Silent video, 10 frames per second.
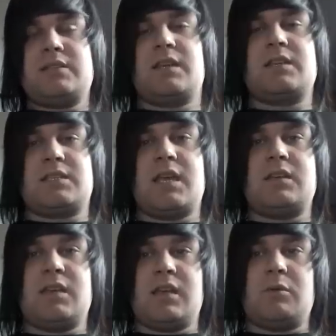Like I
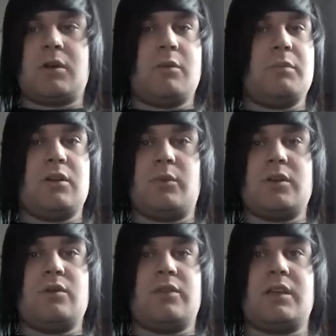said, comment below what
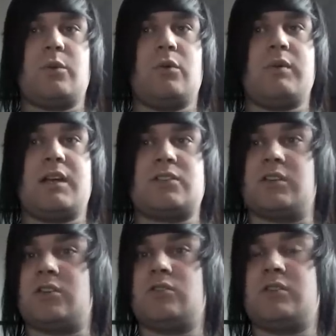you think will be actually
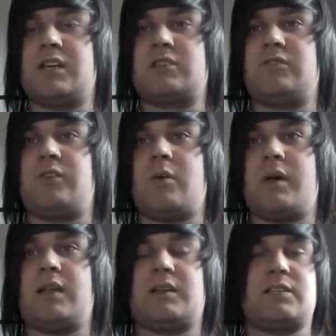good next
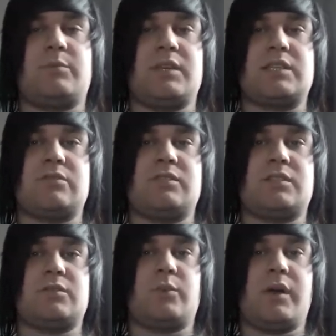format. Like I said, please give
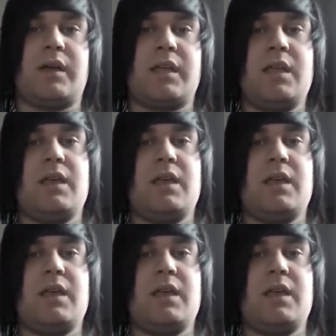reasons why.